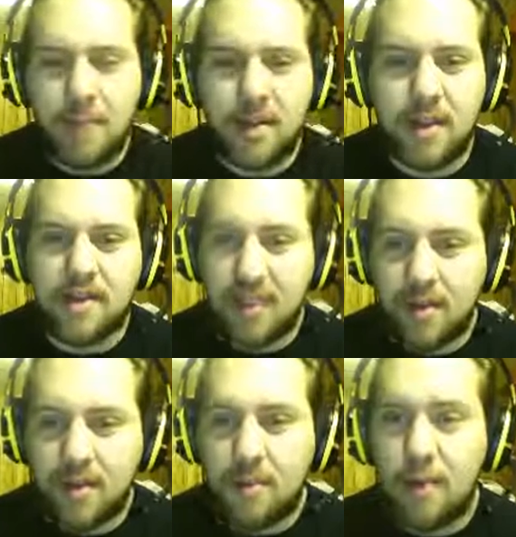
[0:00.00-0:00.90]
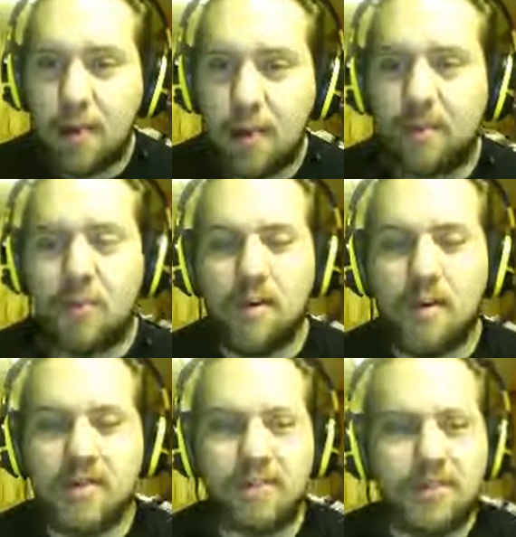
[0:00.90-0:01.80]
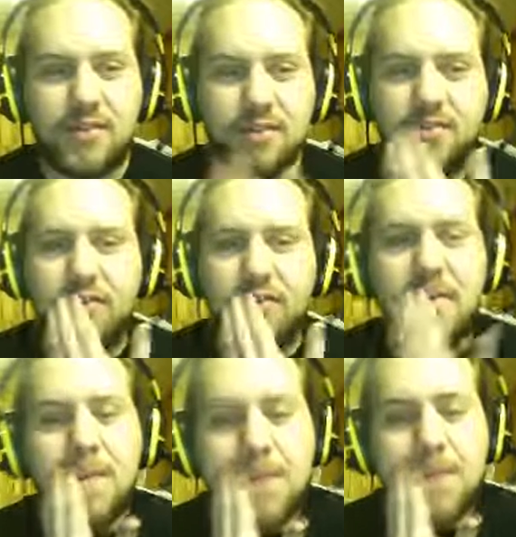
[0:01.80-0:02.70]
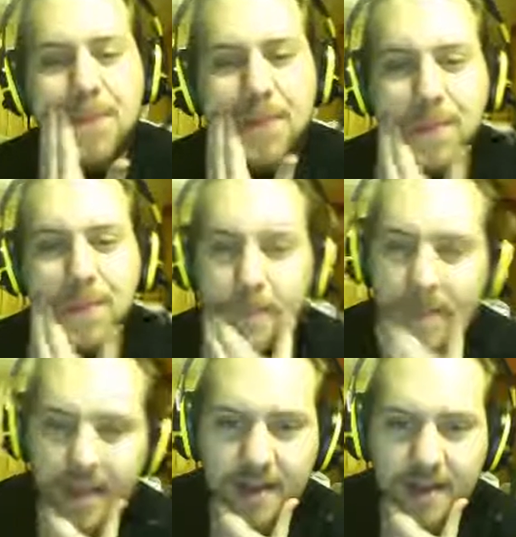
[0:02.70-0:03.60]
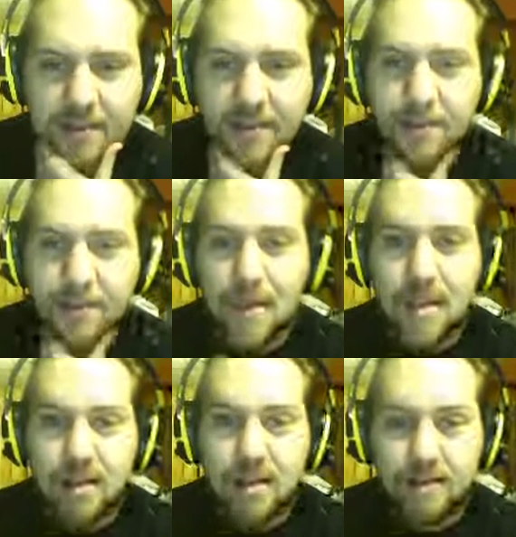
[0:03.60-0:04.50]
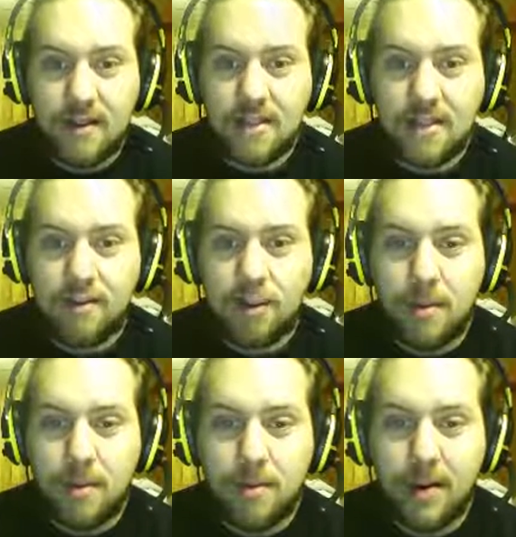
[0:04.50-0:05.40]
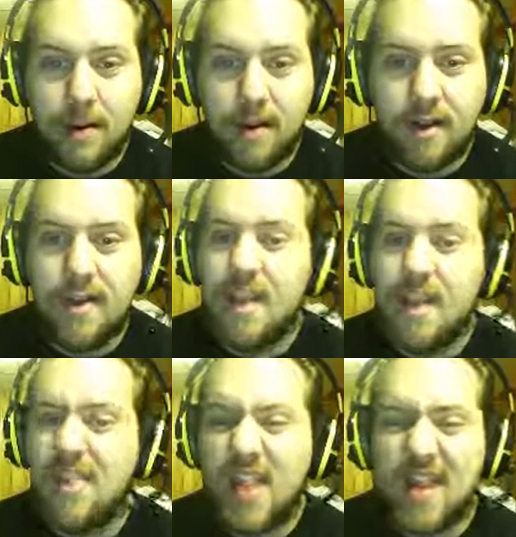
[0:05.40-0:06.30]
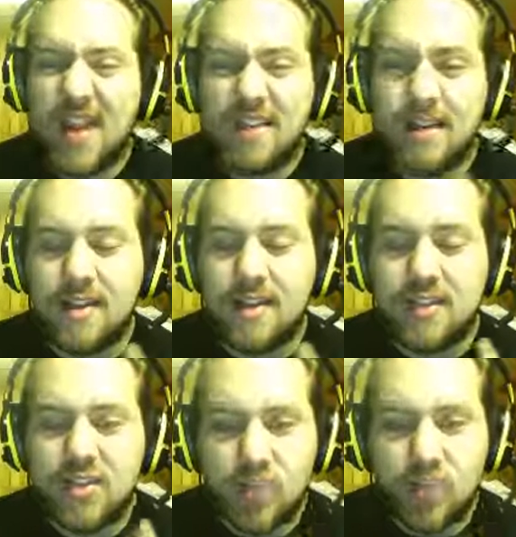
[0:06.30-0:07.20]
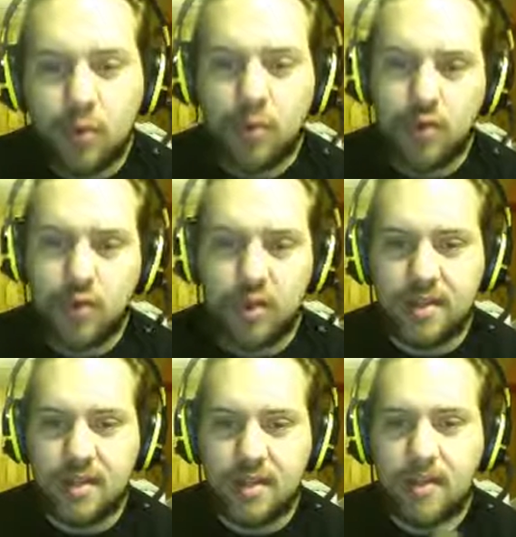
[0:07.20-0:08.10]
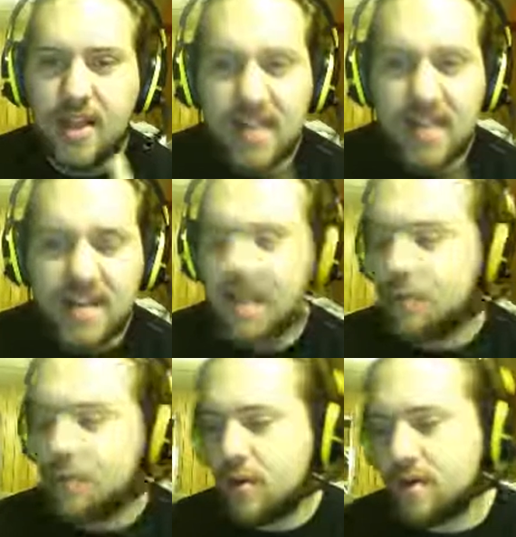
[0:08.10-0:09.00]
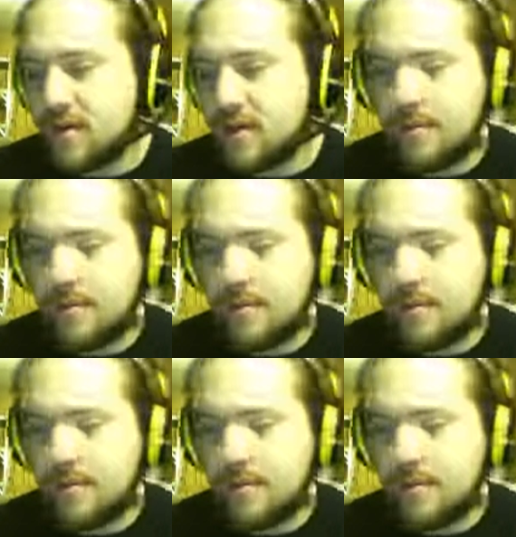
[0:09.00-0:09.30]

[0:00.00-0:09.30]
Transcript: because now we have a powerful water type for Surf. And for me, as a Pokemon player, that is so crucial on the team. I need to have a water type